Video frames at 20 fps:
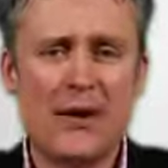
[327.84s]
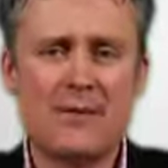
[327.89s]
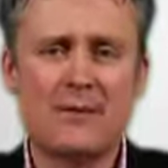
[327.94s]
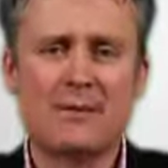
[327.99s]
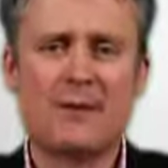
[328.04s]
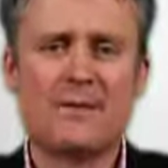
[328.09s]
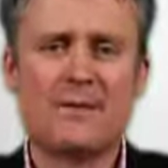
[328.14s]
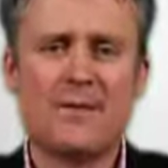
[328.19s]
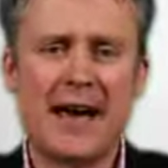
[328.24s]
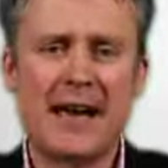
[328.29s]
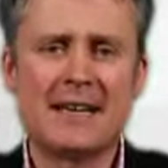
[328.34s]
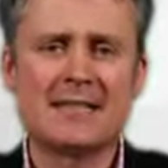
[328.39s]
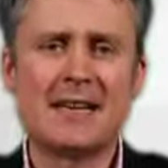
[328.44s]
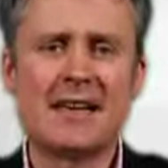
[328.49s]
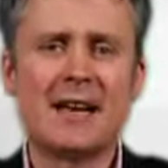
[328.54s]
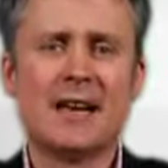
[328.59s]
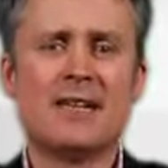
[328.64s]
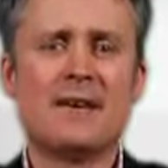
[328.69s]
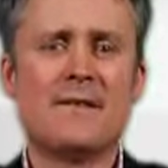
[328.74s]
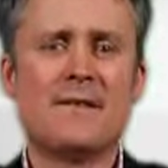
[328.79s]
from the fact
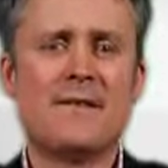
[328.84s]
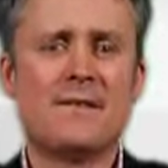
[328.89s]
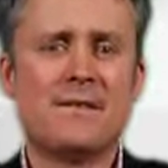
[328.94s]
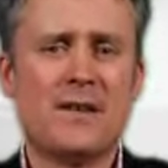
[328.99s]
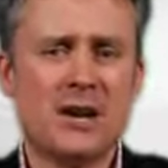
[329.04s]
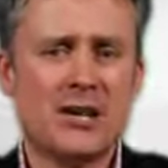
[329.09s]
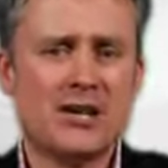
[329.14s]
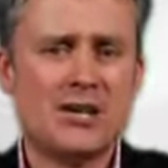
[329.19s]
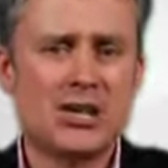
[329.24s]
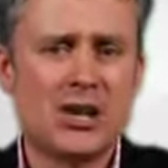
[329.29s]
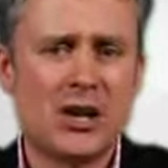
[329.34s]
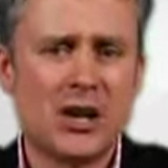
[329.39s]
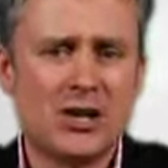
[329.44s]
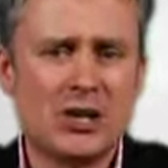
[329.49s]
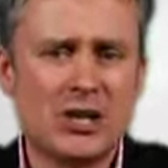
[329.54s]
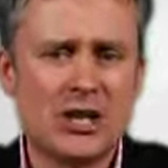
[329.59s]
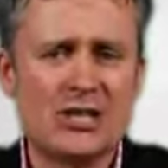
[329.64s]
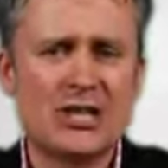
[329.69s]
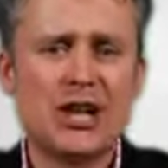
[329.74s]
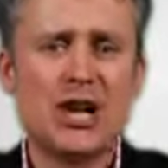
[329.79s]
that fund
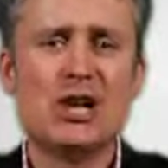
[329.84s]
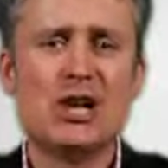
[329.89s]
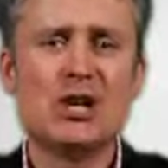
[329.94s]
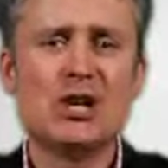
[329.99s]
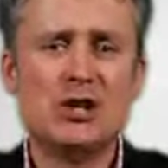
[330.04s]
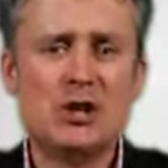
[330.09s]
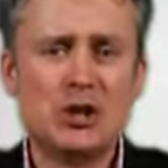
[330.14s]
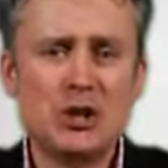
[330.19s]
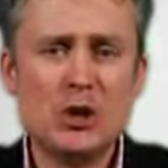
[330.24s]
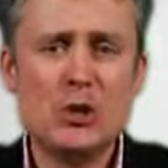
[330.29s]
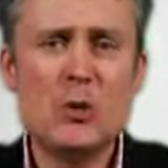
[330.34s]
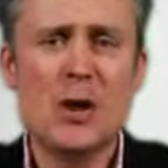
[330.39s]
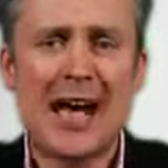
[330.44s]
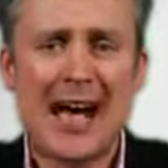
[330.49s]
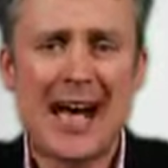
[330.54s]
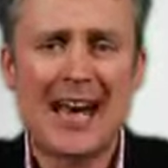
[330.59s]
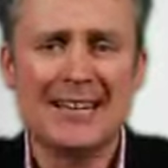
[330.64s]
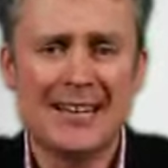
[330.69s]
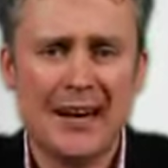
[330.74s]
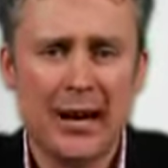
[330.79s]
charges do
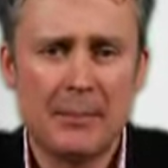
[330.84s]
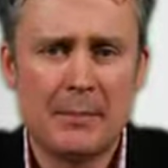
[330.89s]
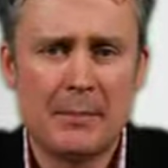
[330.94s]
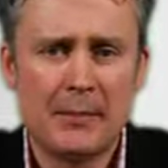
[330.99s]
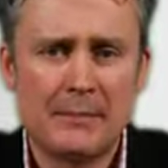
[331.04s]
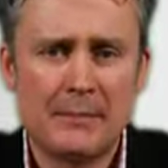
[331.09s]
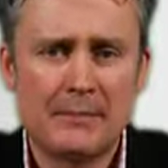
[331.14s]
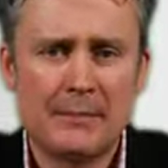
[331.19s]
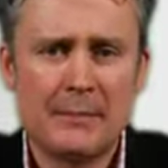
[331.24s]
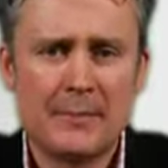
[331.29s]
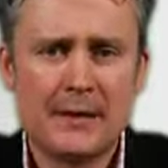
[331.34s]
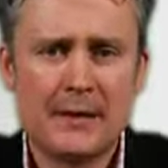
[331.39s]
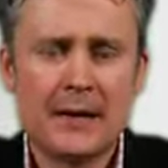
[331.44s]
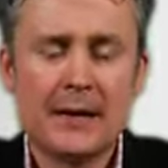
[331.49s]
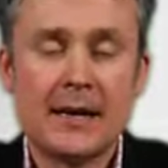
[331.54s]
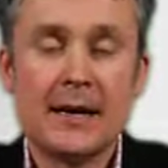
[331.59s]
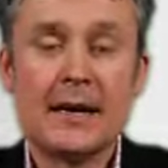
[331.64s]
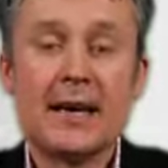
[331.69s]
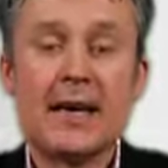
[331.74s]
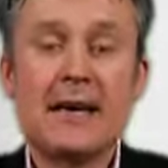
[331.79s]
add up.
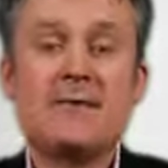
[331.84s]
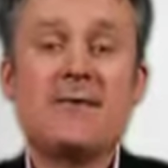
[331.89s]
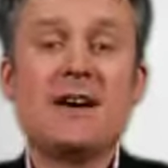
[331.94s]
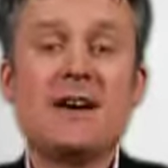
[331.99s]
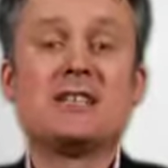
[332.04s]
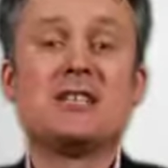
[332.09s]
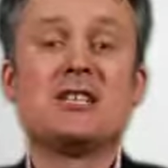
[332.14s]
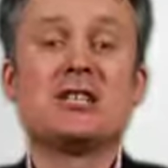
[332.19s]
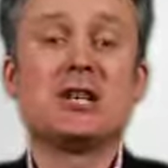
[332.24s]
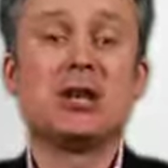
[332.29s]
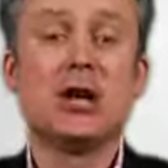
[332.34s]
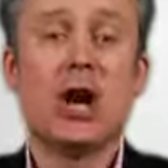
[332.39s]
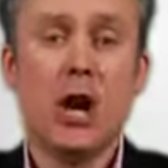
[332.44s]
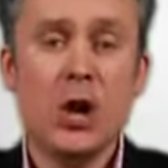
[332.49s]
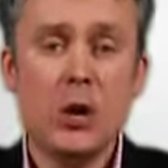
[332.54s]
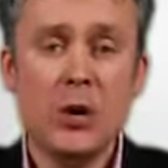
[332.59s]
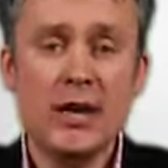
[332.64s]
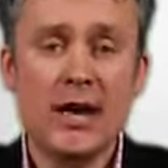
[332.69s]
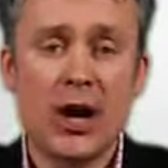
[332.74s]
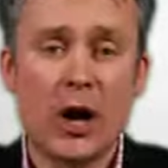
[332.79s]
Investors can
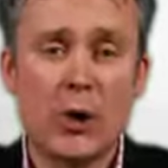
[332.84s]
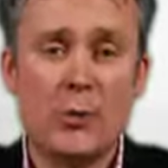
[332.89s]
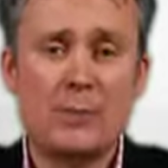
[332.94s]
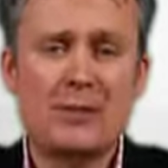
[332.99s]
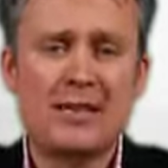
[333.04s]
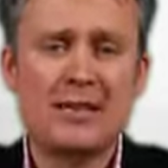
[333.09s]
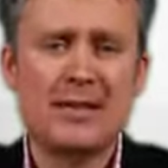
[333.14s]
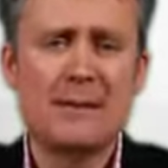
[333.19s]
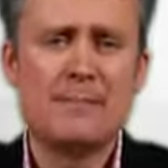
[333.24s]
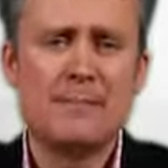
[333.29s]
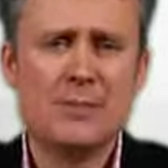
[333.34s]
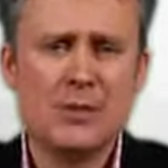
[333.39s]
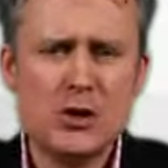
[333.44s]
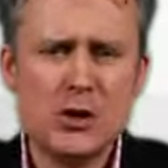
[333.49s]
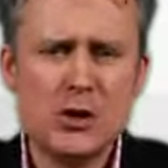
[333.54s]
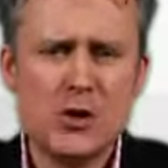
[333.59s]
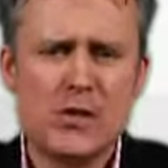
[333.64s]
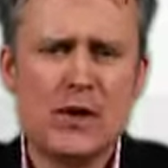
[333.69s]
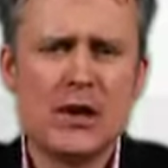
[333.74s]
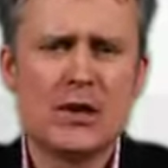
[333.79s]
only hope that the
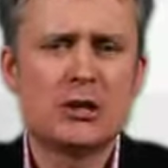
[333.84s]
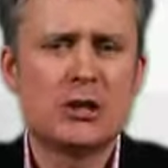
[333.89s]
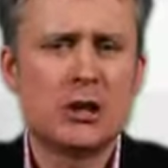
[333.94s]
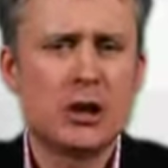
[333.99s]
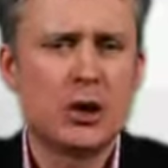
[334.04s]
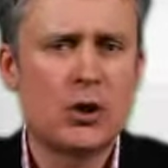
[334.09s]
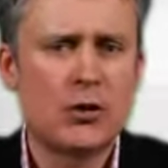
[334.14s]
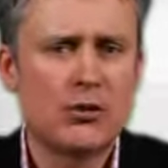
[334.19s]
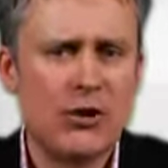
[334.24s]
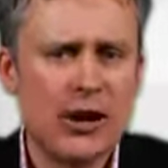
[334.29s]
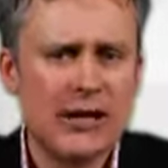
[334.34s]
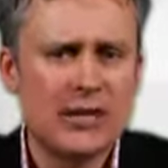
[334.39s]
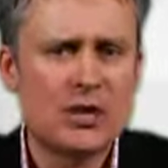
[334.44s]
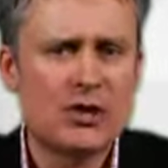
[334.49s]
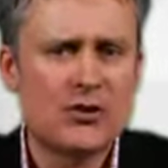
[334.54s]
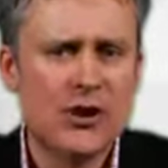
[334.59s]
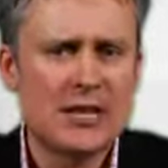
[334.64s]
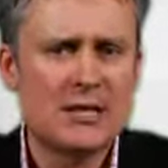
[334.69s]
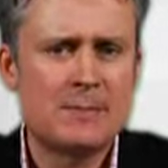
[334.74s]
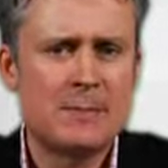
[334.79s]
move to greater
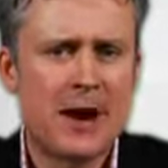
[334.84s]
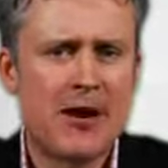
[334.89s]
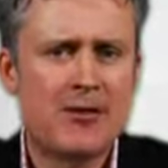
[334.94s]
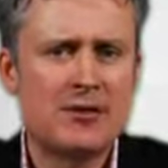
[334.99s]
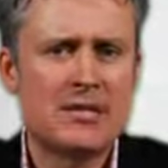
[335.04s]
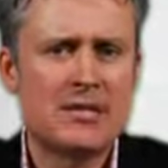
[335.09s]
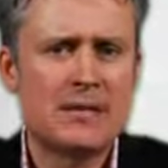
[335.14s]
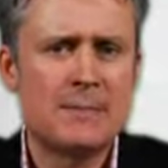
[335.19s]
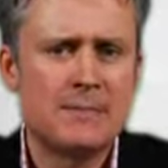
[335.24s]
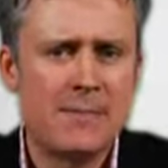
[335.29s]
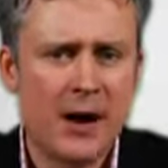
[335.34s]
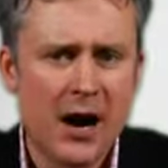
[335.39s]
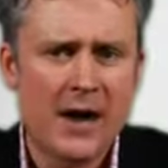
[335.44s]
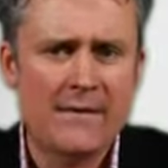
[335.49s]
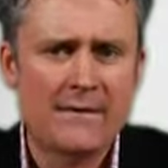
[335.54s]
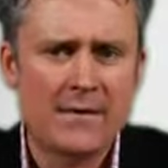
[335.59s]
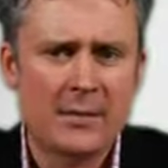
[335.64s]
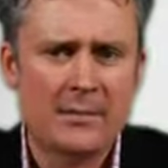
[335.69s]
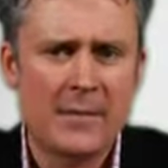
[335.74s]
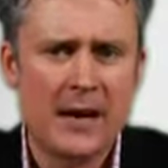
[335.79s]
transparency by
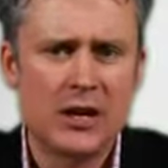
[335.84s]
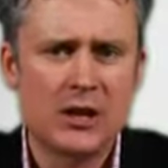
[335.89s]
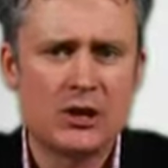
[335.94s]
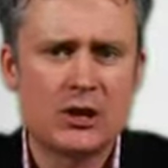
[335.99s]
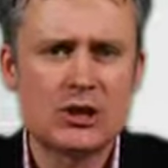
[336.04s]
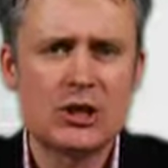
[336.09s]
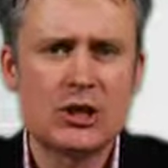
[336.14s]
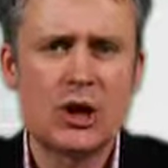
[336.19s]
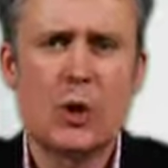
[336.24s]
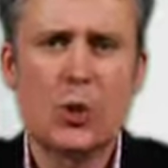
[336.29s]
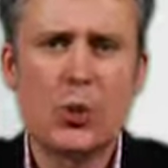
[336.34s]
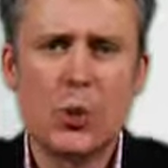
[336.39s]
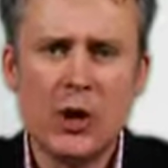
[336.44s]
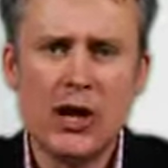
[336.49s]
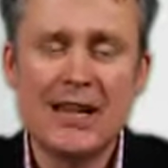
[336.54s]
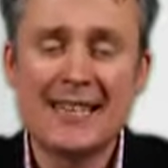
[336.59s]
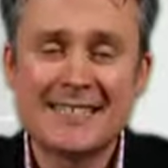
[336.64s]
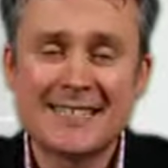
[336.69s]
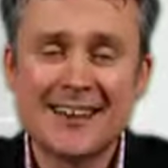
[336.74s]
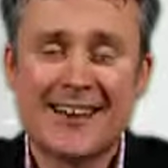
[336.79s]
fund managers will
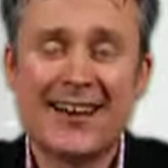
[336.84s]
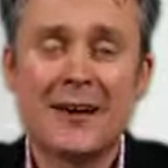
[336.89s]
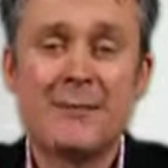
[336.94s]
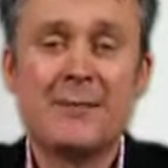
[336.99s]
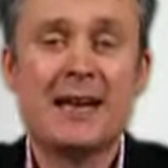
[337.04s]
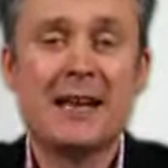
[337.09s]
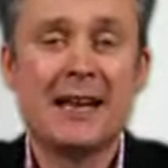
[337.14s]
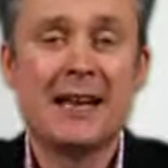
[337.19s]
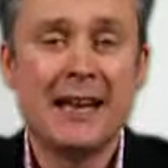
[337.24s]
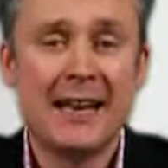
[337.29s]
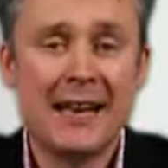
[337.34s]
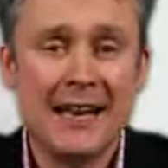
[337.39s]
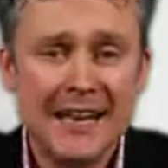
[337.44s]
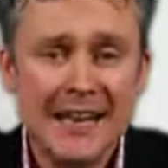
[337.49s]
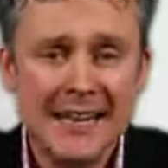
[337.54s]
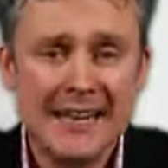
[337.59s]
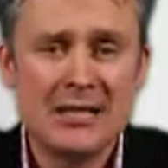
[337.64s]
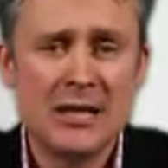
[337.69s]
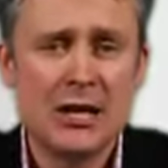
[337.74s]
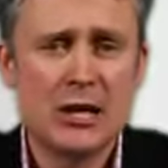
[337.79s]
in time
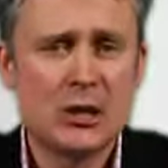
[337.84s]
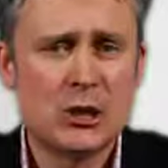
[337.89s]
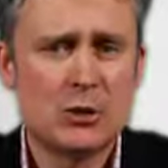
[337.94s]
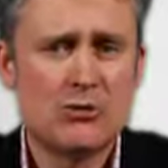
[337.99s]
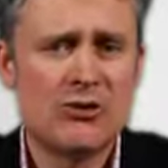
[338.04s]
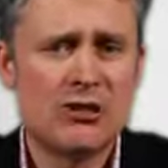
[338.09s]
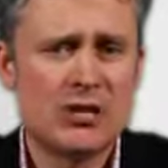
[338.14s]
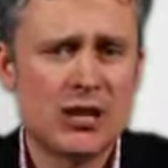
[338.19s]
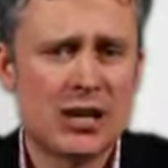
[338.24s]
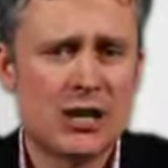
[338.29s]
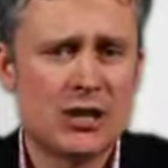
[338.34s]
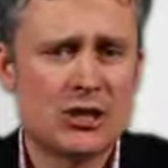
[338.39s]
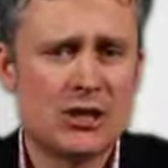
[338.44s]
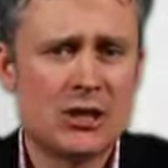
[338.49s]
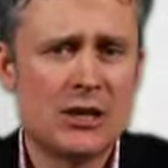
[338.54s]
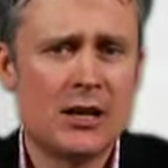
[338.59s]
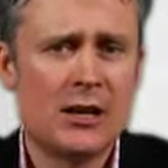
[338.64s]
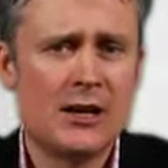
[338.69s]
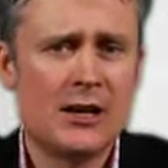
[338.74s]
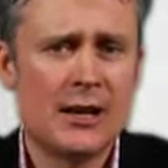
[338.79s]
lead to a
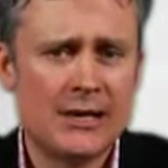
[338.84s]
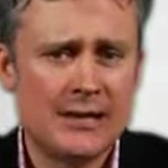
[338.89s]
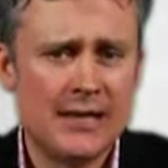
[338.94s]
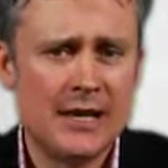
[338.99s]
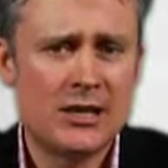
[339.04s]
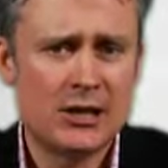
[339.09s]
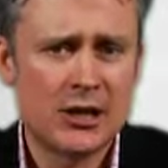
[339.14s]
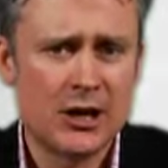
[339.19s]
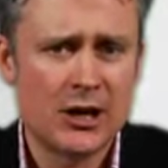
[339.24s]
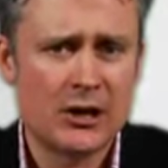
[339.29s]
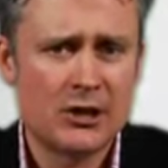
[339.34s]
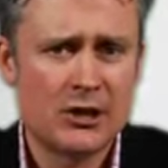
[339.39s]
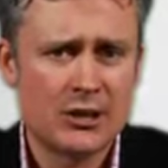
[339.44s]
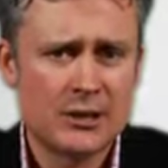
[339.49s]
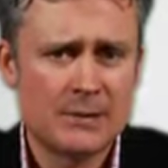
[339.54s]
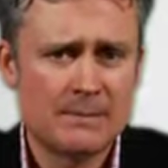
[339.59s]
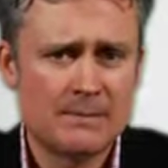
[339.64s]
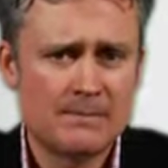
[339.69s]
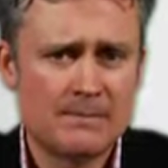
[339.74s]
reduction in their charges.